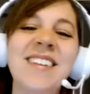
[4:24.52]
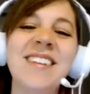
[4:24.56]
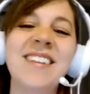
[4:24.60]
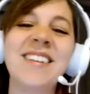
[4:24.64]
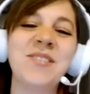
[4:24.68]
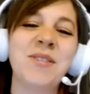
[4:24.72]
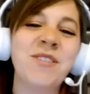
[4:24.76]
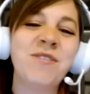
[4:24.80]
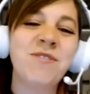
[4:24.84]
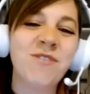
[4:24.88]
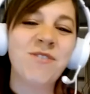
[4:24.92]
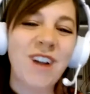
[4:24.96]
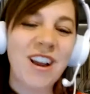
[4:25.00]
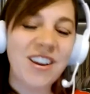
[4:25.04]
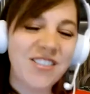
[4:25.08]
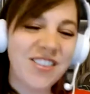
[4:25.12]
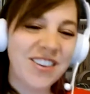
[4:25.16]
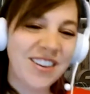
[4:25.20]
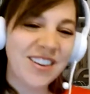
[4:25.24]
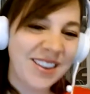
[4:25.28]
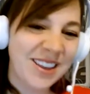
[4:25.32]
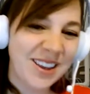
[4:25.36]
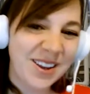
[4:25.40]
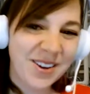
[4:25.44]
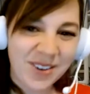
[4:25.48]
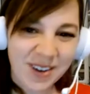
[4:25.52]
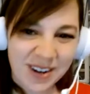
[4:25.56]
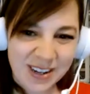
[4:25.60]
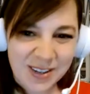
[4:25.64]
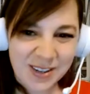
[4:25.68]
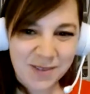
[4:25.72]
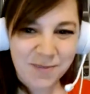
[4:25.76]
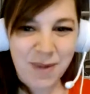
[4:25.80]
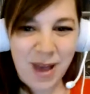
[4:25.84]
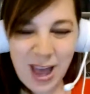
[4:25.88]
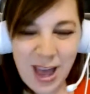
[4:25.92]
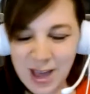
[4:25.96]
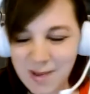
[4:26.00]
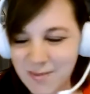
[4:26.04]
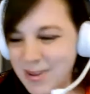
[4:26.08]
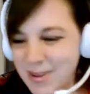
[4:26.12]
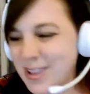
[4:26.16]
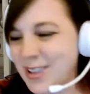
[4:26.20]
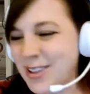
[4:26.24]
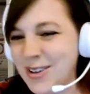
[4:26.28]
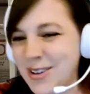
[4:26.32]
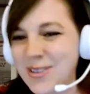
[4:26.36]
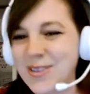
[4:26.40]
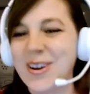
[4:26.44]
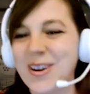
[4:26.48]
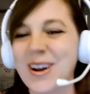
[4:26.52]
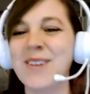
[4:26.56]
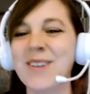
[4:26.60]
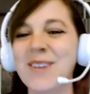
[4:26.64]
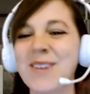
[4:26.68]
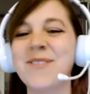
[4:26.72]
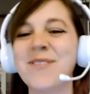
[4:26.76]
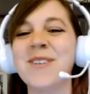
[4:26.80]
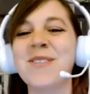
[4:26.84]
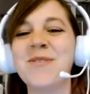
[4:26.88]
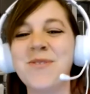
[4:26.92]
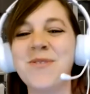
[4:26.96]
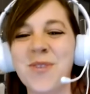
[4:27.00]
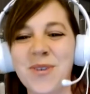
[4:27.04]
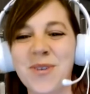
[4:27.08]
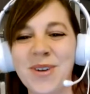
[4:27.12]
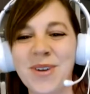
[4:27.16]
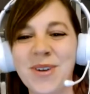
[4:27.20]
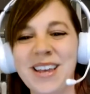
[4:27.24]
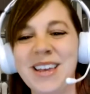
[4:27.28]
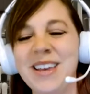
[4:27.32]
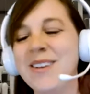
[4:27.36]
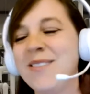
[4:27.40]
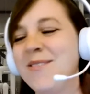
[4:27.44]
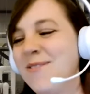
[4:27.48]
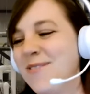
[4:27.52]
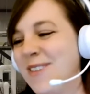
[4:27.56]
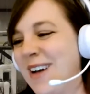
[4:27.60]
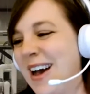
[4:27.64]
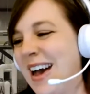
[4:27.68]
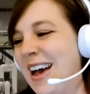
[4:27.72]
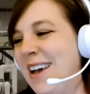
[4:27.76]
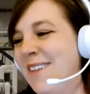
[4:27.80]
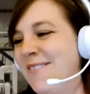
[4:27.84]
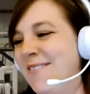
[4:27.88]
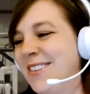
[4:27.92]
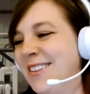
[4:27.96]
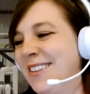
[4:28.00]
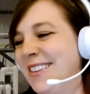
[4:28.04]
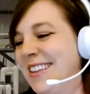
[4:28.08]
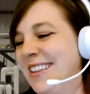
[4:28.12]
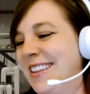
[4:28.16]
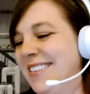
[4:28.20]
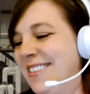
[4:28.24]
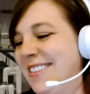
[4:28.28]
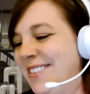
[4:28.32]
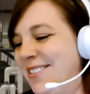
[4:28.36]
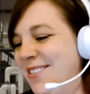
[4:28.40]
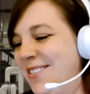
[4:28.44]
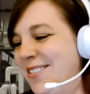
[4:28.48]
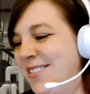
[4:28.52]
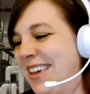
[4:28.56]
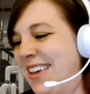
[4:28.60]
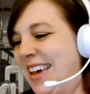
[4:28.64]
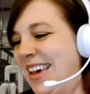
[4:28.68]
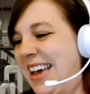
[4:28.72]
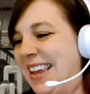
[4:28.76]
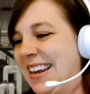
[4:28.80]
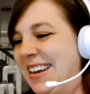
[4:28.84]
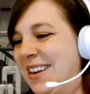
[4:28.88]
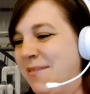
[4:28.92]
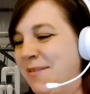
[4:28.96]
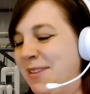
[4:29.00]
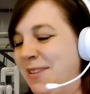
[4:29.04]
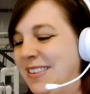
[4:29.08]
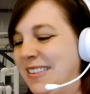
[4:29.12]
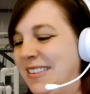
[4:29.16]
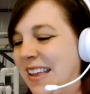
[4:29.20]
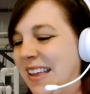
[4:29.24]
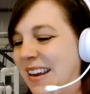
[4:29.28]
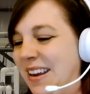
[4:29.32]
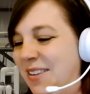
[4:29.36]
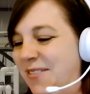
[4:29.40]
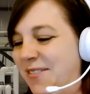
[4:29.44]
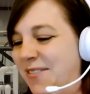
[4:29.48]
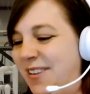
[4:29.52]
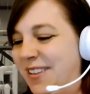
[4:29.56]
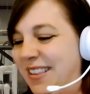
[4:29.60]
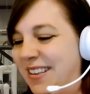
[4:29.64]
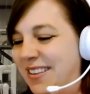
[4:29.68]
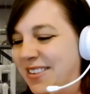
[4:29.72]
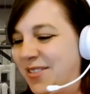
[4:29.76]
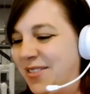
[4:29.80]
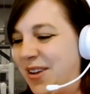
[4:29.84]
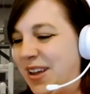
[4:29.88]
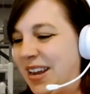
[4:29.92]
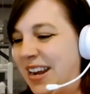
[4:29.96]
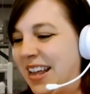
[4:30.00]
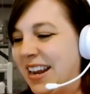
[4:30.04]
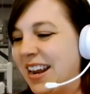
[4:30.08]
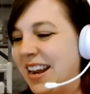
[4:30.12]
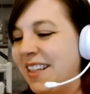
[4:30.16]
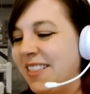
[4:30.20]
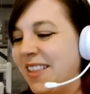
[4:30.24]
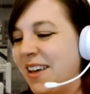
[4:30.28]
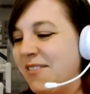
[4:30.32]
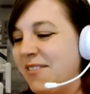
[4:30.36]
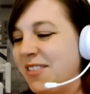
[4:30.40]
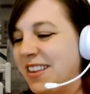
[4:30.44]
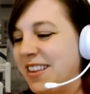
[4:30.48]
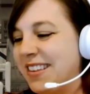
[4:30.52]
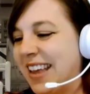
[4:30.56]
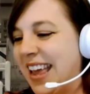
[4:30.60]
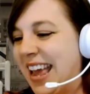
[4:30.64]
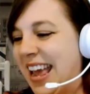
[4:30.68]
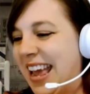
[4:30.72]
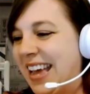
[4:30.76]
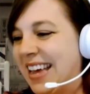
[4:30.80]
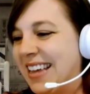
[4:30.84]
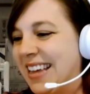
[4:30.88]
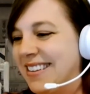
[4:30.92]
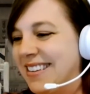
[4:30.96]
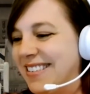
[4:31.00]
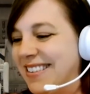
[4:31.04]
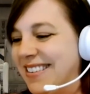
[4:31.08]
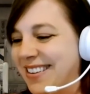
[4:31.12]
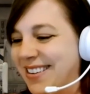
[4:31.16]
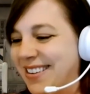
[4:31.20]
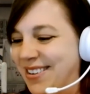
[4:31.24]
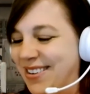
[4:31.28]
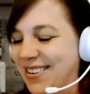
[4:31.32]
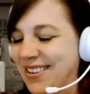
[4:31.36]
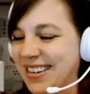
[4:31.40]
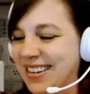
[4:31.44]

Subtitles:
a refreshingly crisp IBU of 45. So let's do that. I'm excited for this one. And I love this can too.